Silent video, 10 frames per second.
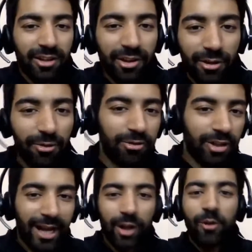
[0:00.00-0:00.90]

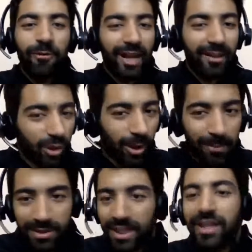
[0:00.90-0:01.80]
9 to 5
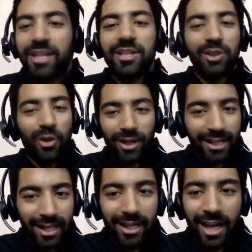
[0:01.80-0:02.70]
jobs. It is not
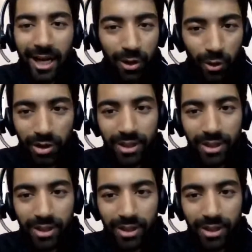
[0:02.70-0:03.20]
like that at all.